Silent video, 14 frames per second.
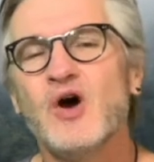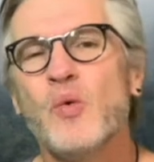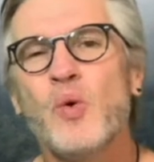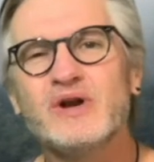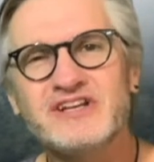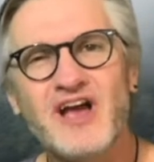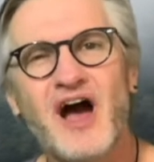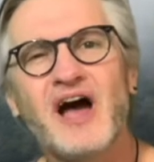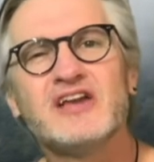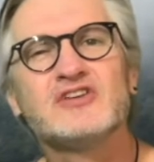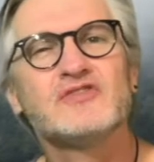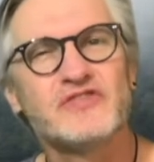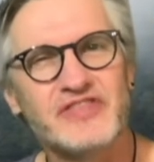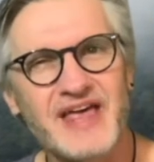What
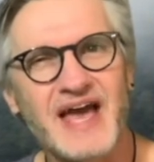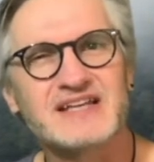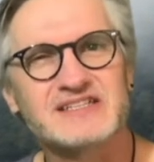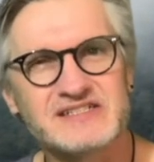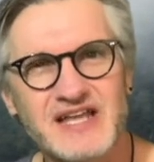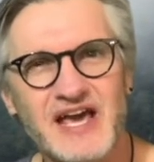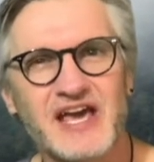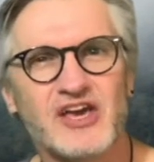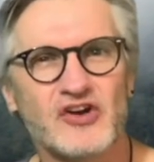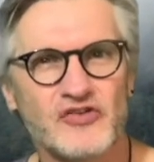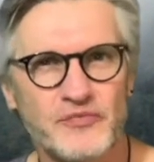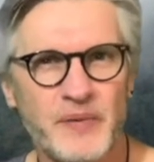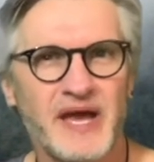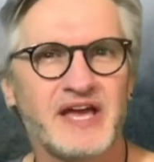kind of that day
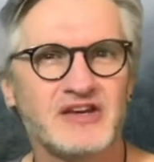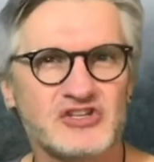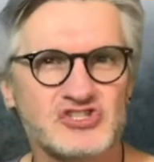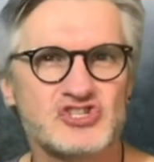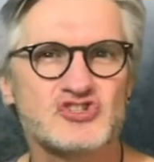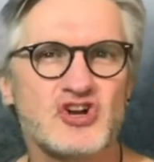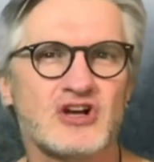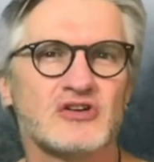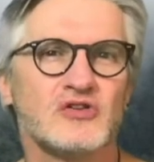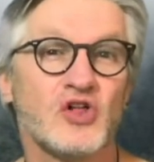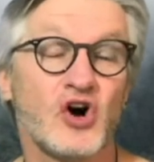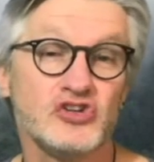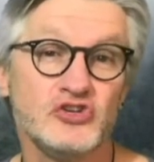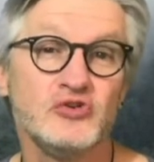of pain and
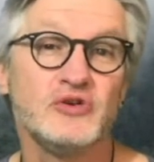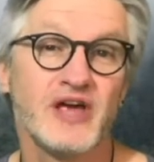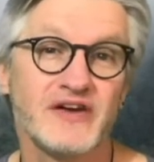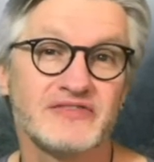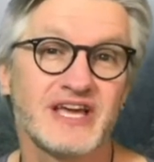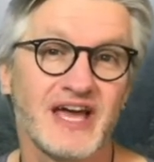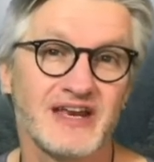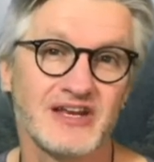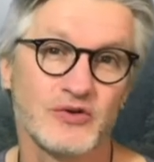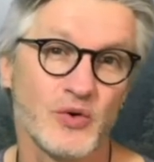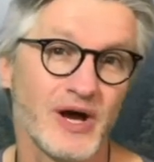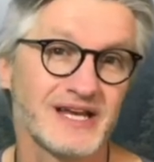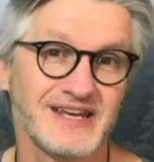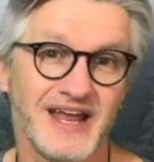struggle are you navigating
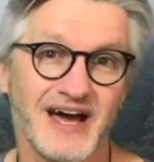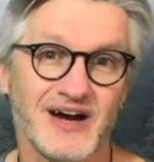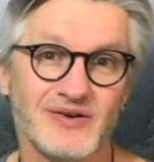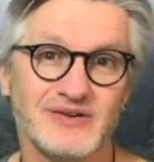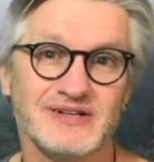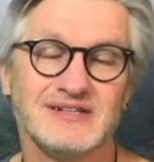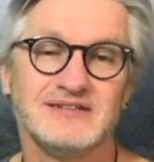right now?